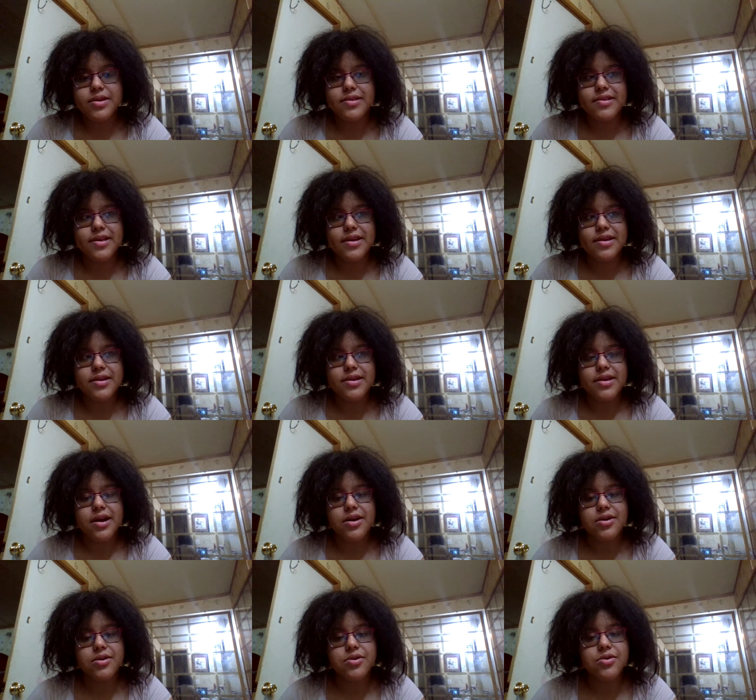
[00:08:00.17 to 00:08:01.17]
It said
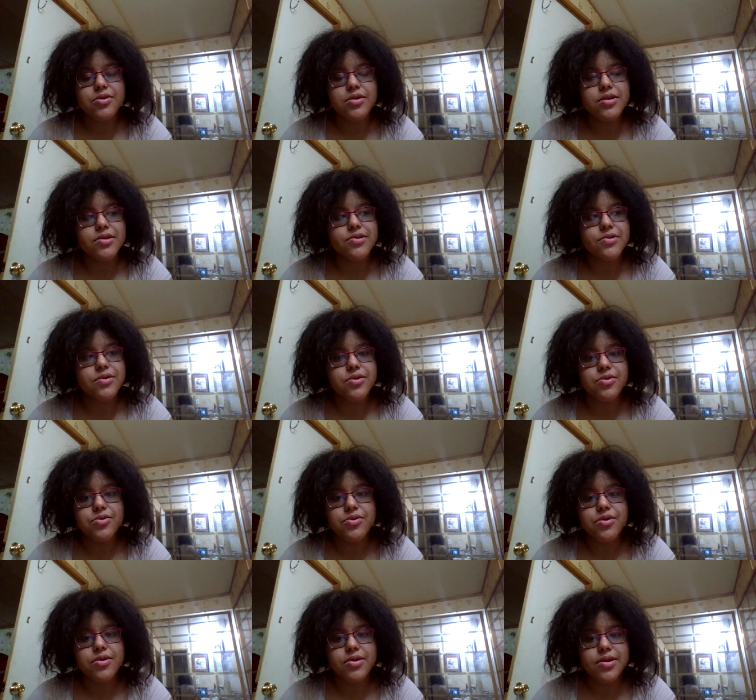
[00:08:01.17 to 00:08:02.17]
y'all can Google it too, and
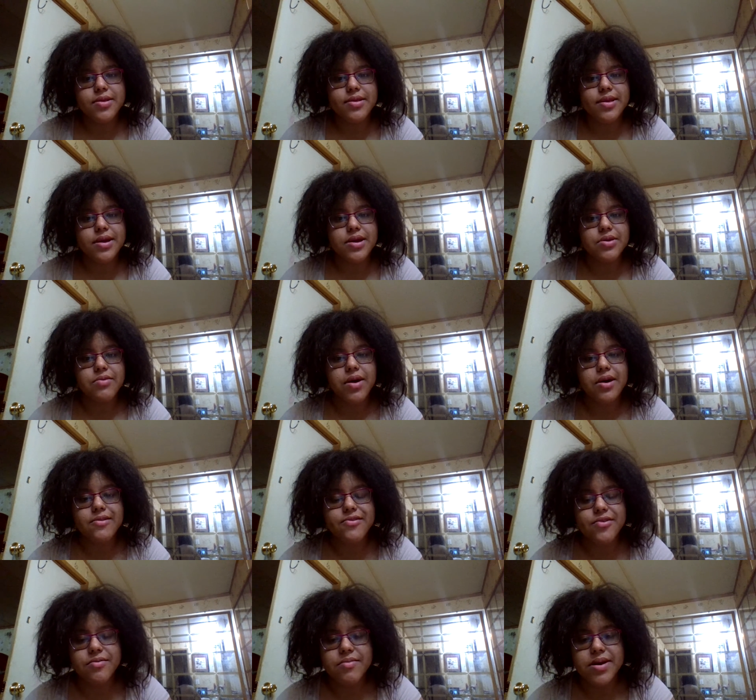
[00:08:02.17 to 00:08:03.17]
Google will tell you
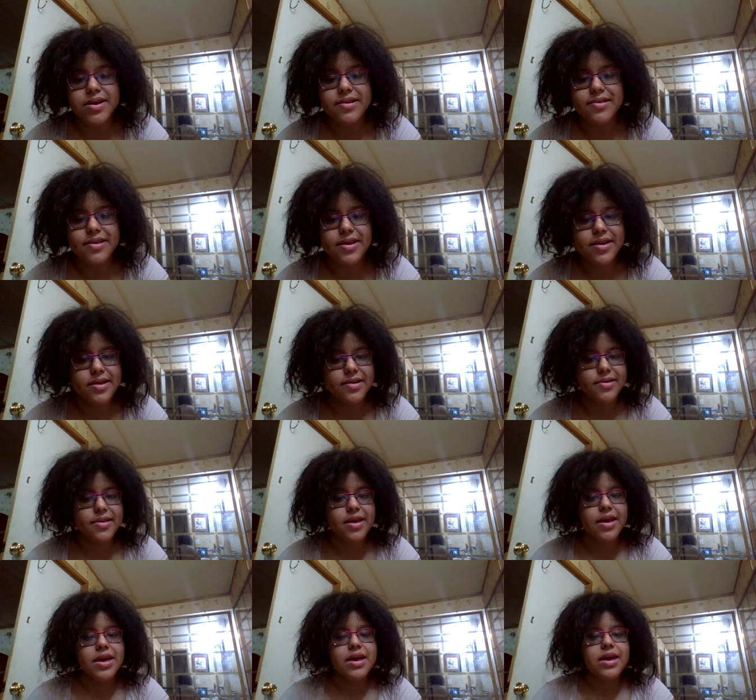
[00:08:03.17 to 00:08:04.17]
also. But it says
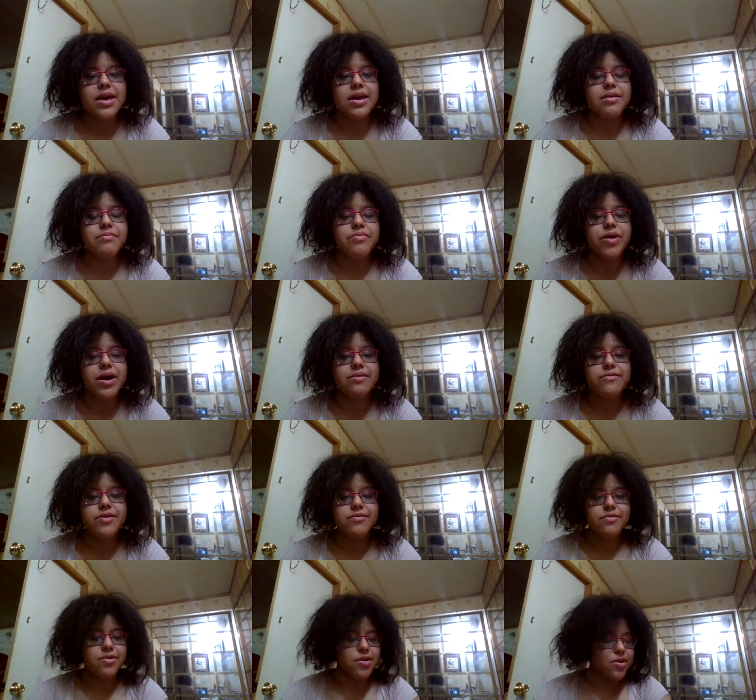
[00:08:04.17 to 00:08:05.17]
and power.